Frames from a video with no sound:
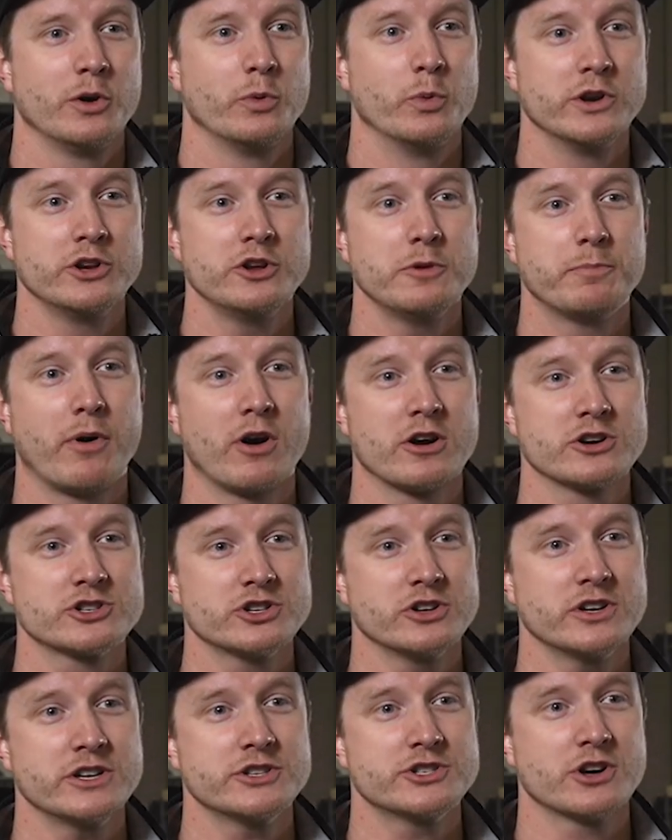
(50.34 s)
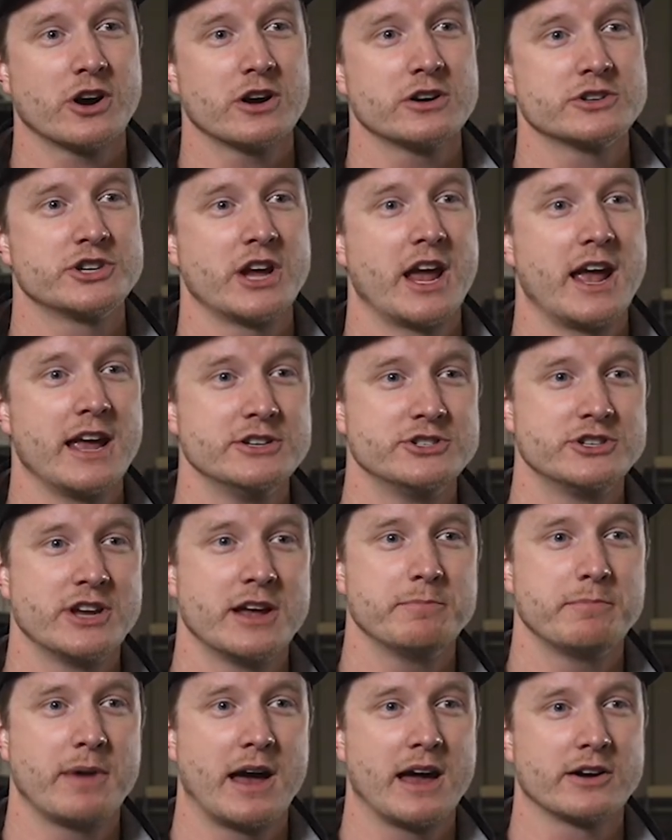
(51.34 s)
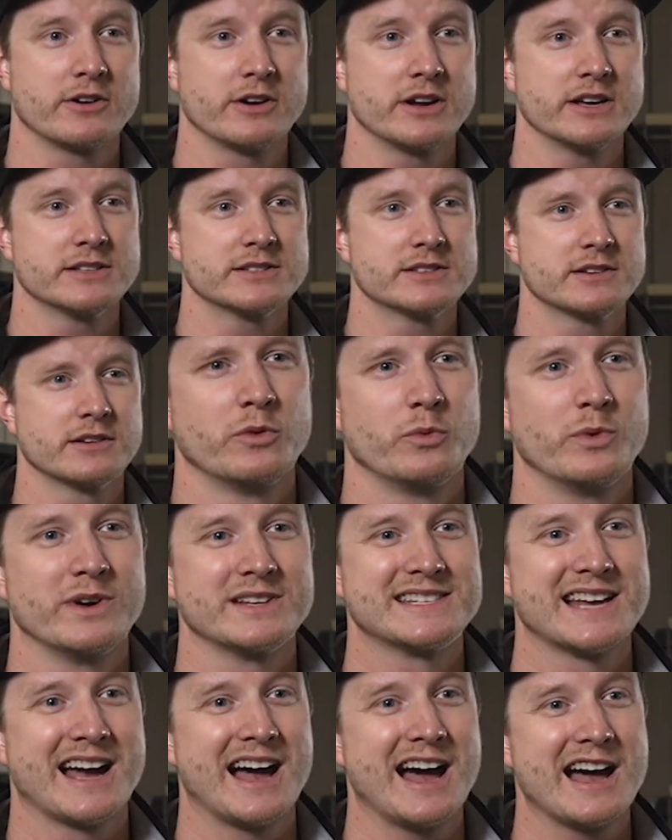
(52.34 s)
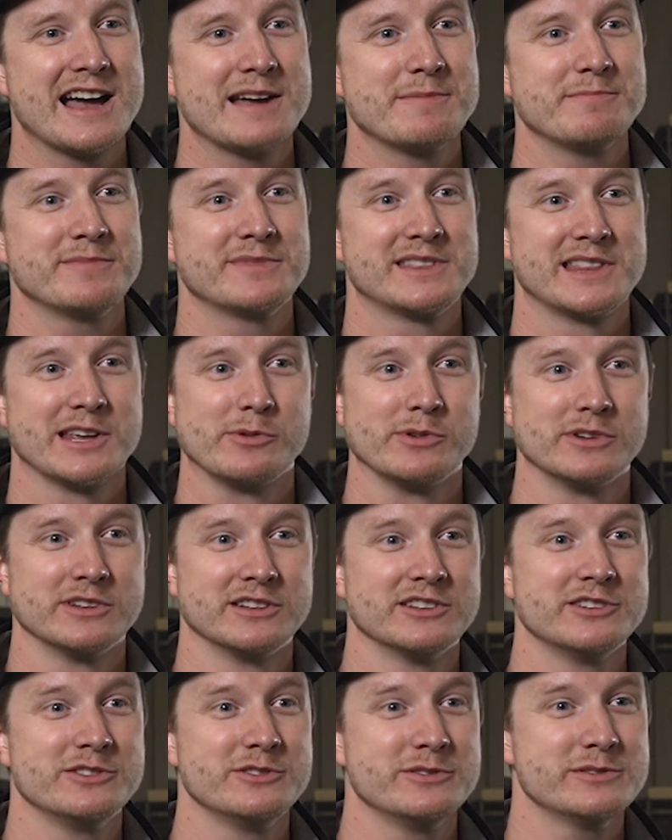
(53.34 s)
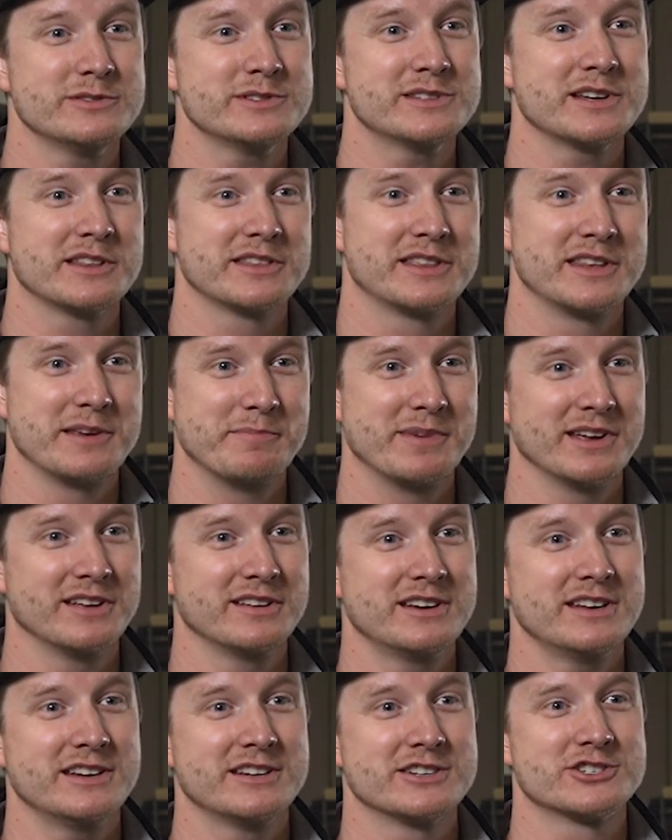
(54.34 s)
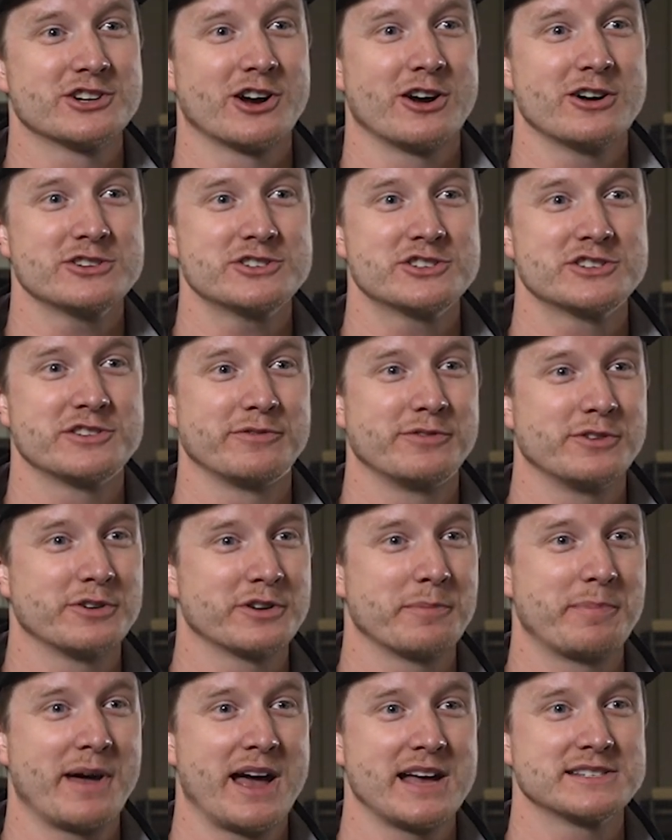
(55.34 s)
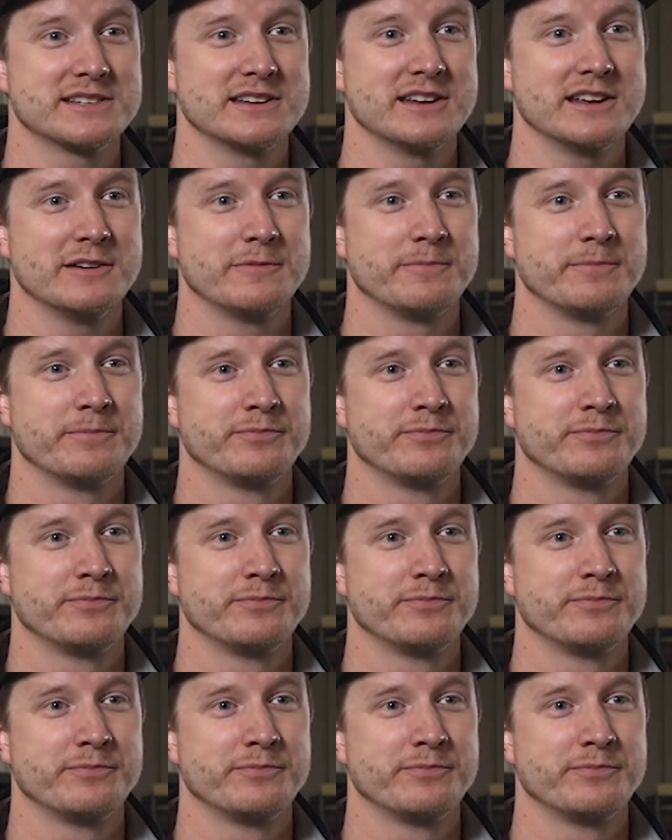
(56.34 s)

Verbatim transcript: When you partially charge AGM batteries, with time, they will lose the ability to charge to full capacity.